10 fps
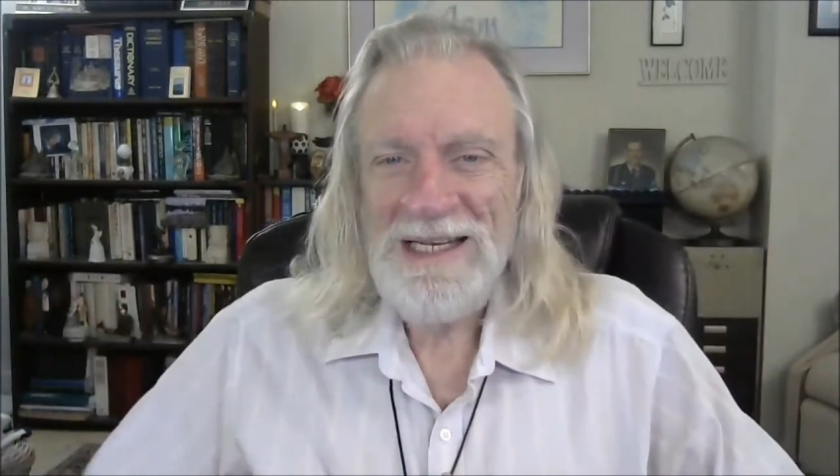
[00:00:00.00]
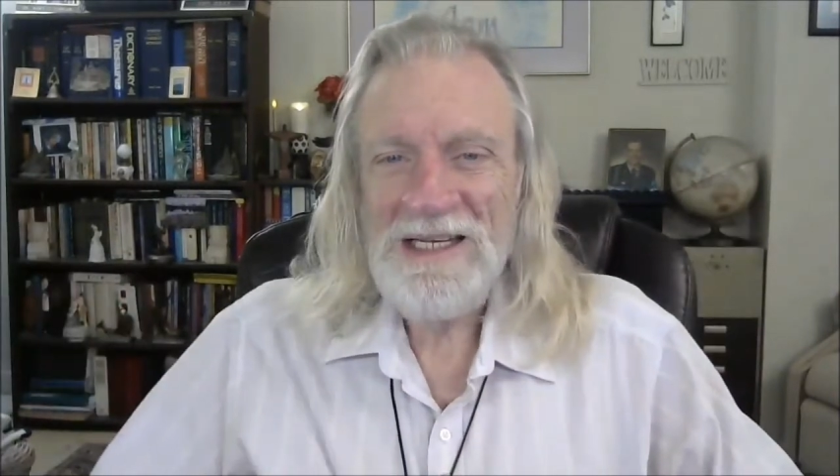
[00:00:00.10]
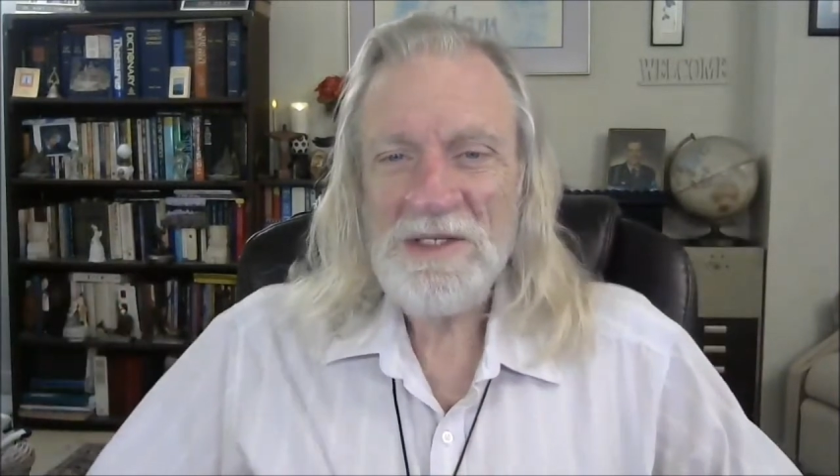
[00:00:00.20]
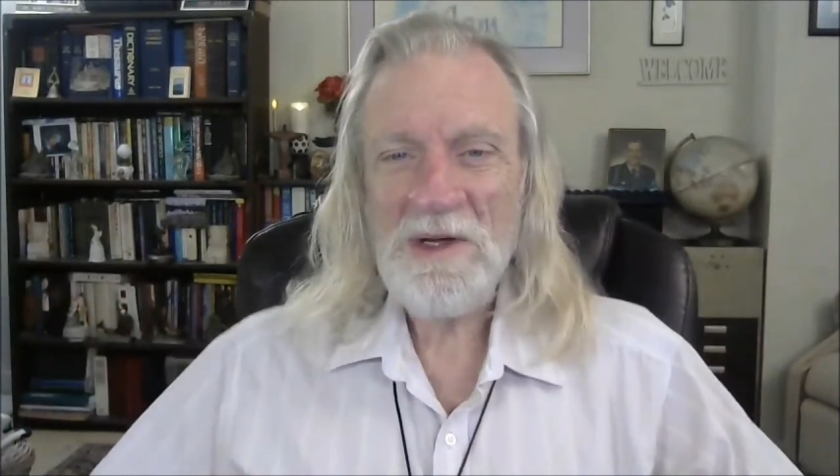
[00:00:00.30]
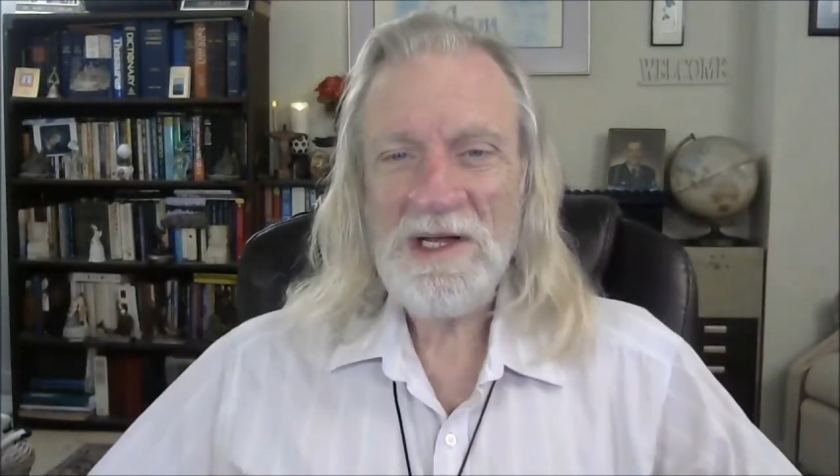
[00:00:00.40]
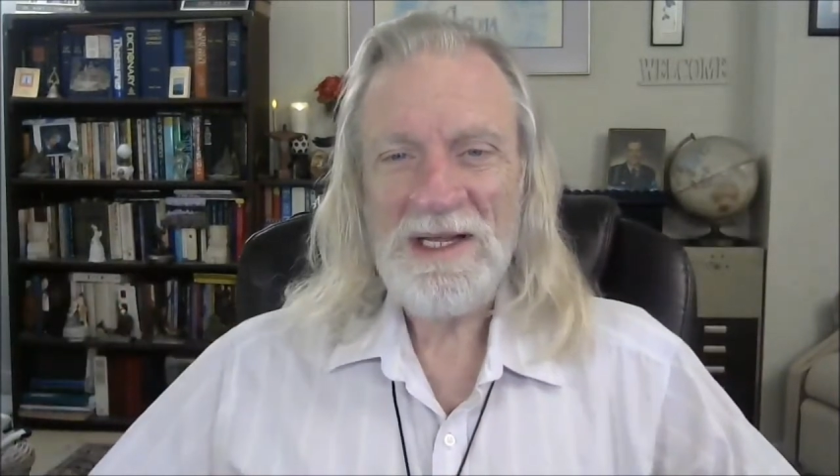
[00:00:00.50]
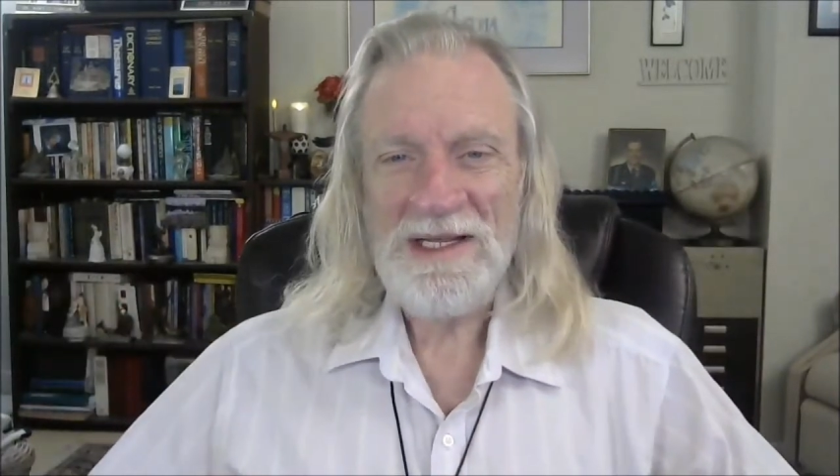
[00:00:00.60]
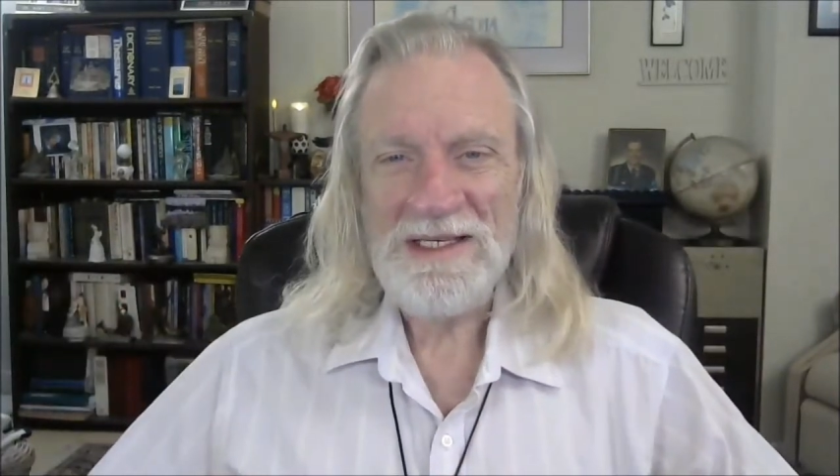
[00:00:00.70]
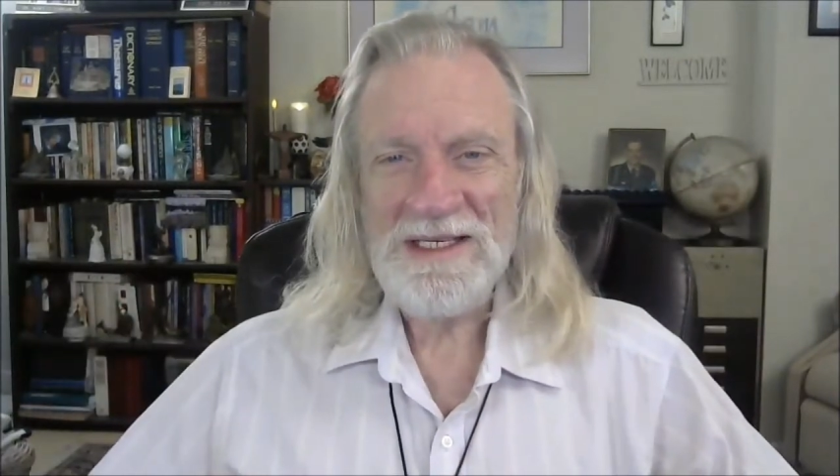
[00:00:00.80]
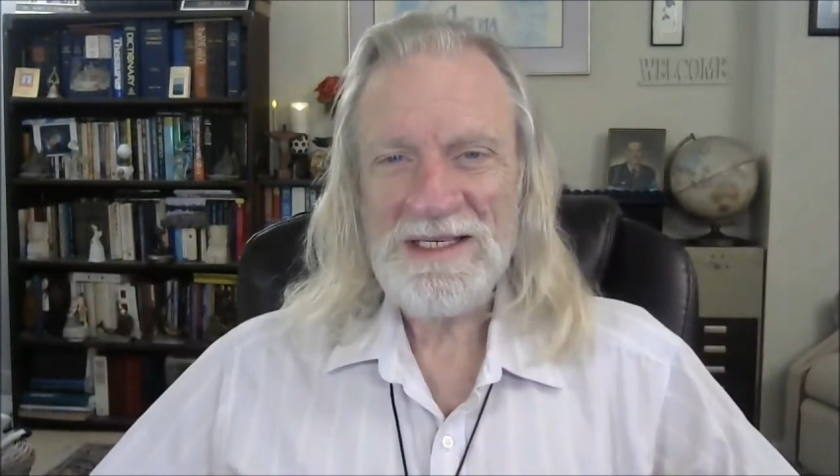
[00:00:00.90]
is what it
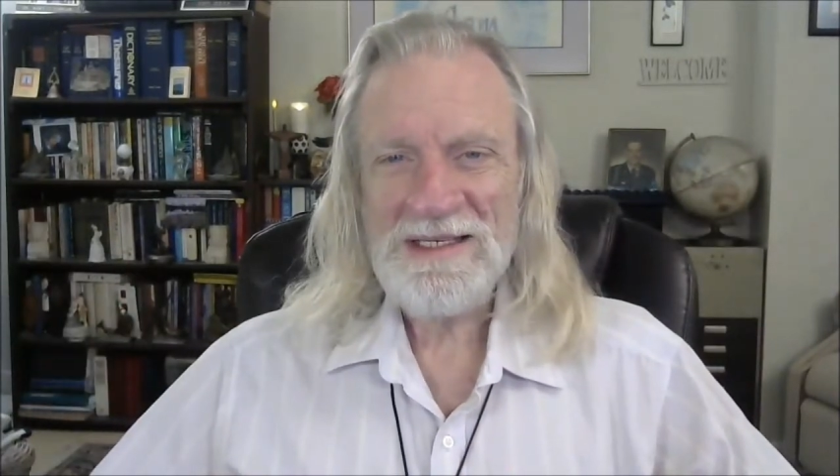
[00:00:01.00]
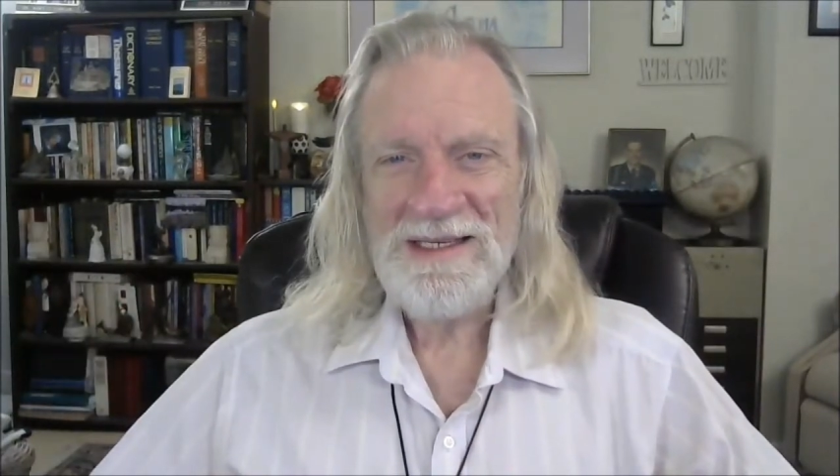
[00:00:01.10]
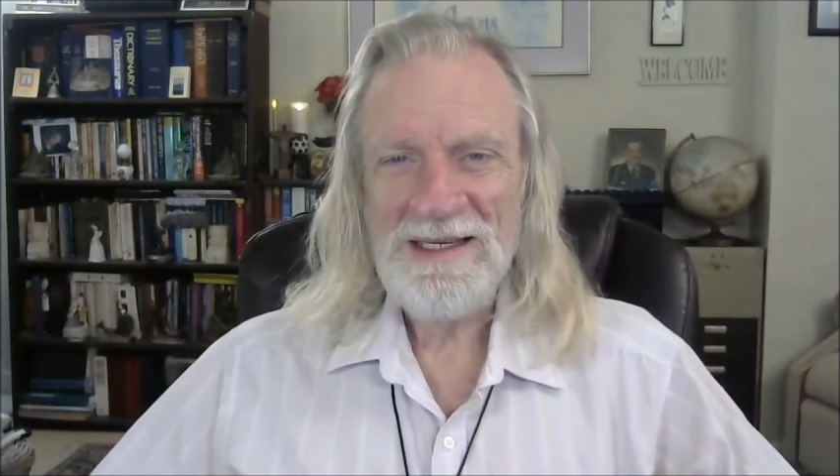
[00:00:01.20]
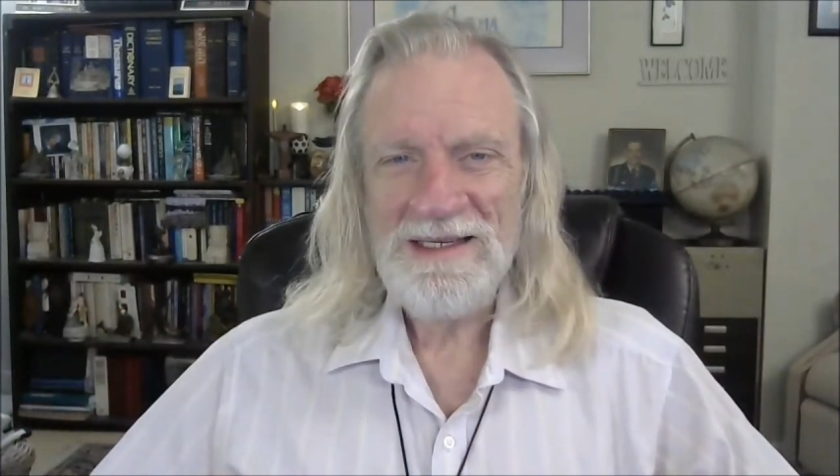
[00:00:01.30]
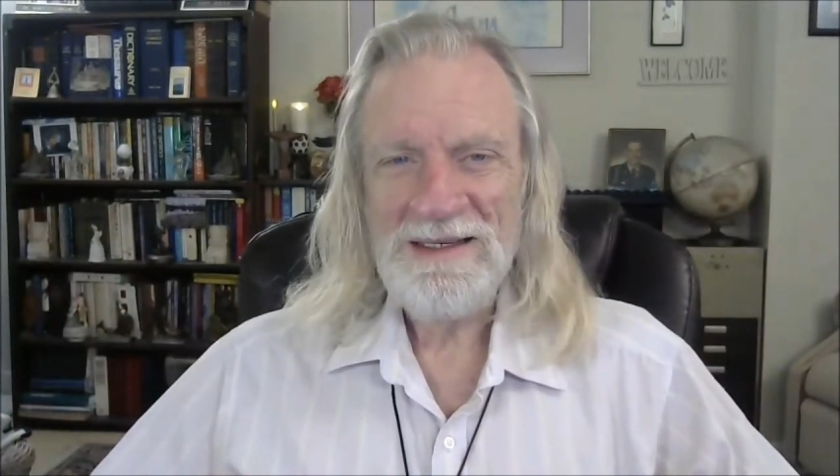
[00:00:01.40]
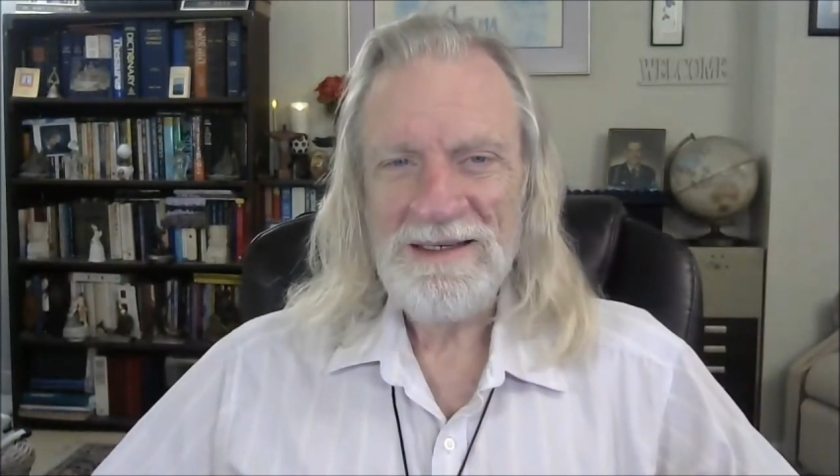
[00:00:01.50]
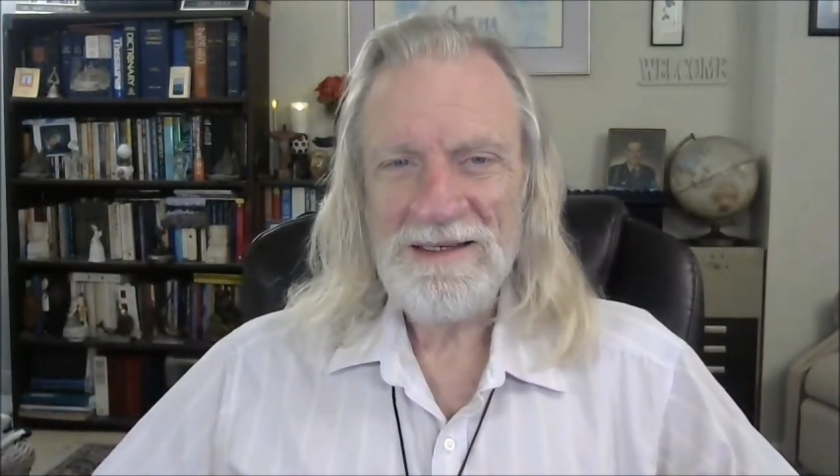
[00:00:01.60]
is, and